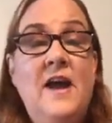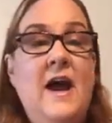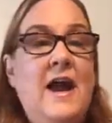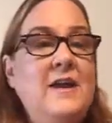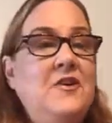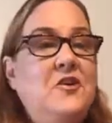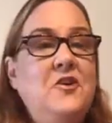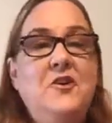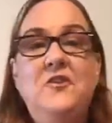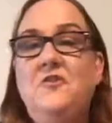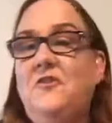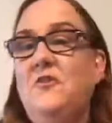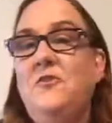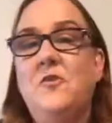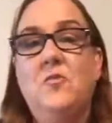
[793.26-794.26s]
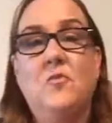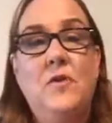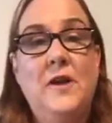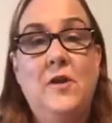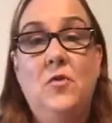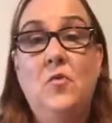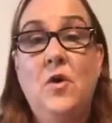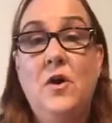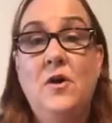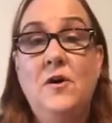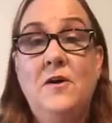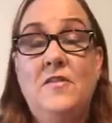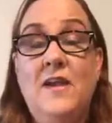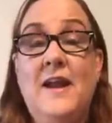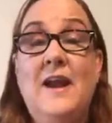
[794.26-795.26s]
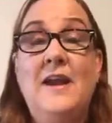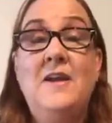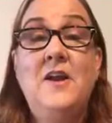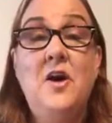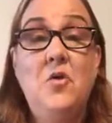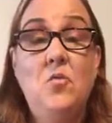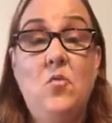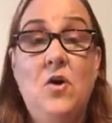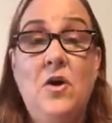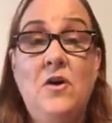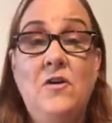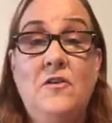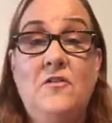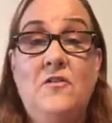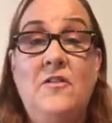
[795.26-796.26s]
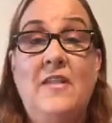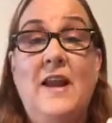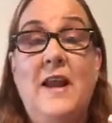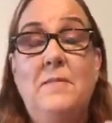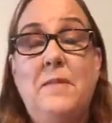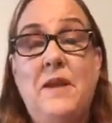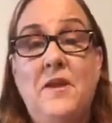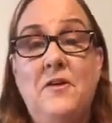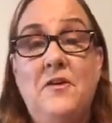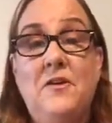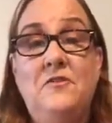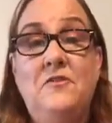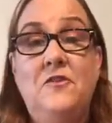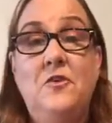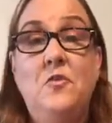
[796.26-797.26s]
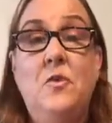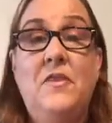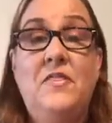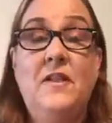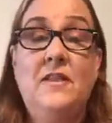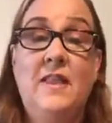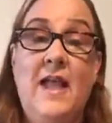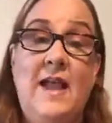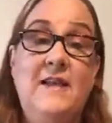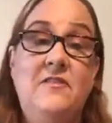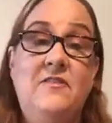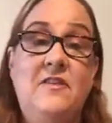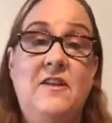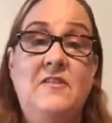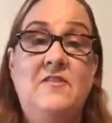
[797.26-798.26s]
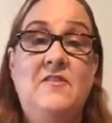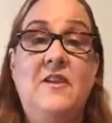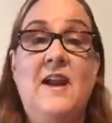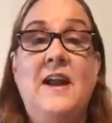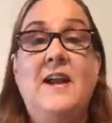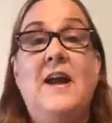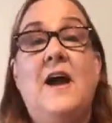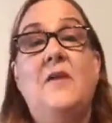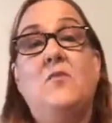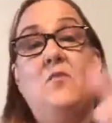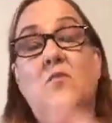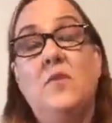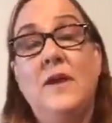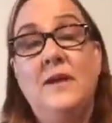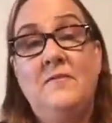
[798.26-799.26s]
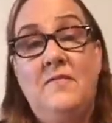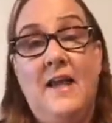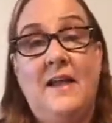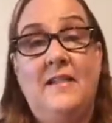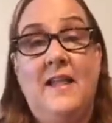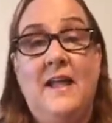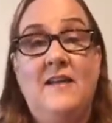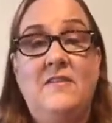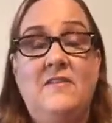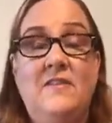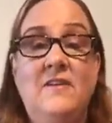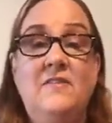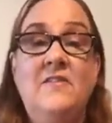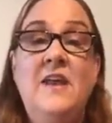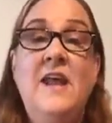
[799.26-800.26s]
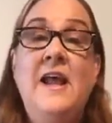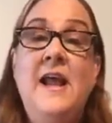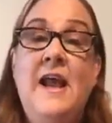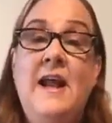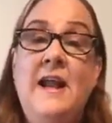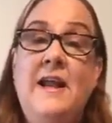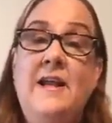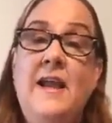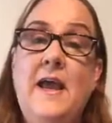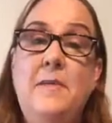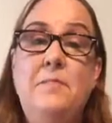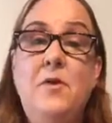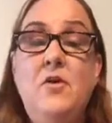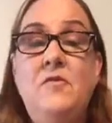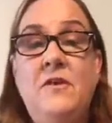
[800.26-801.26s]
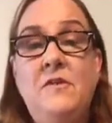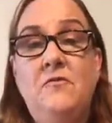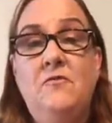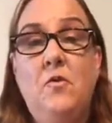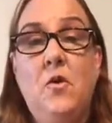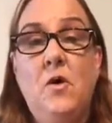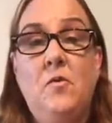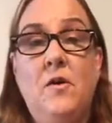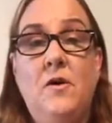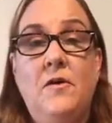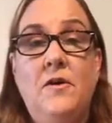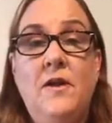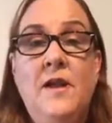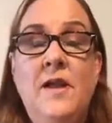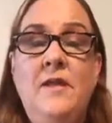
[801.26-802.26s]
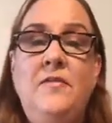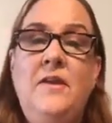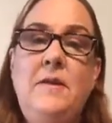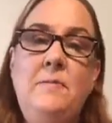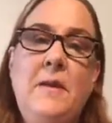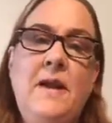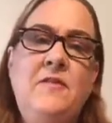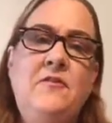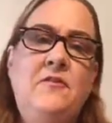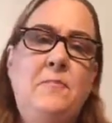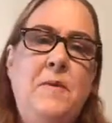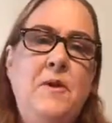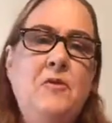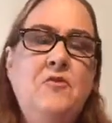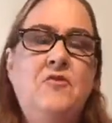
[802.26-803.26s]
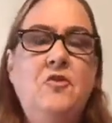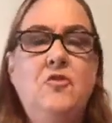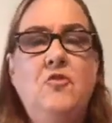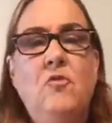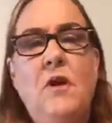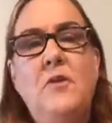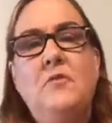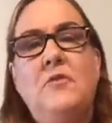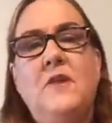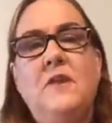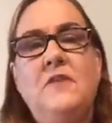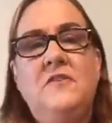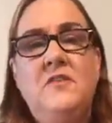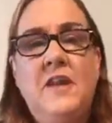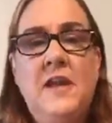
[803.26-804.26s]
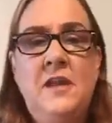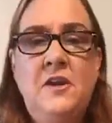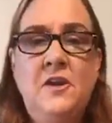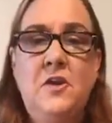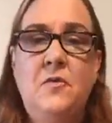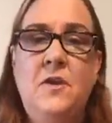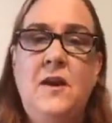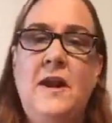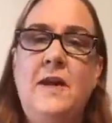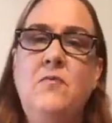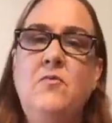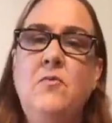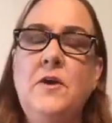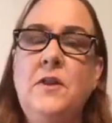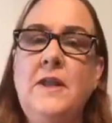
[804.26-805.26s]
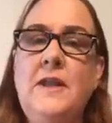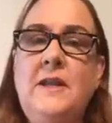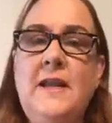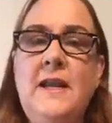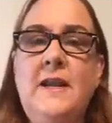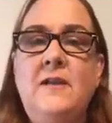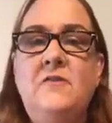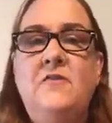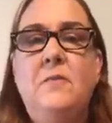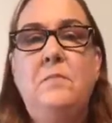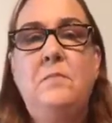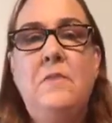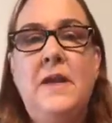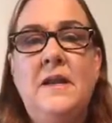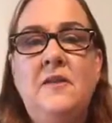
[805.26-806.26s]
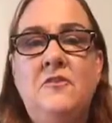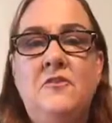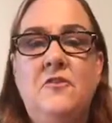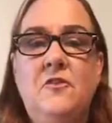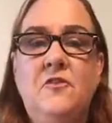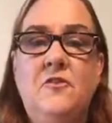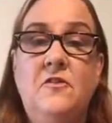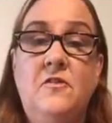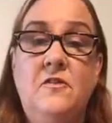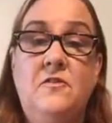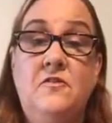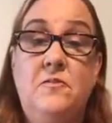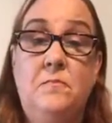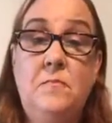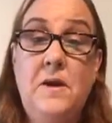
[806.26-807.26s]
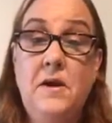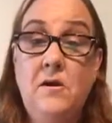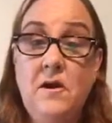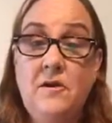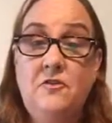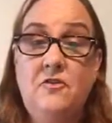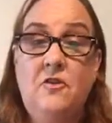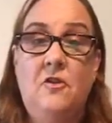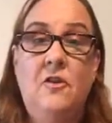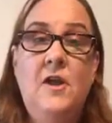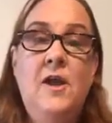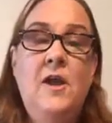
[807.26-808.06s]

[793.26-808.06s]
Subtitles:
I couldn't do the real work that I know works and that I'm here to do with a license. And I got rid of that license and I kept moving forward. Then my spiritual growth continued, and I really needed to minister to the spiritual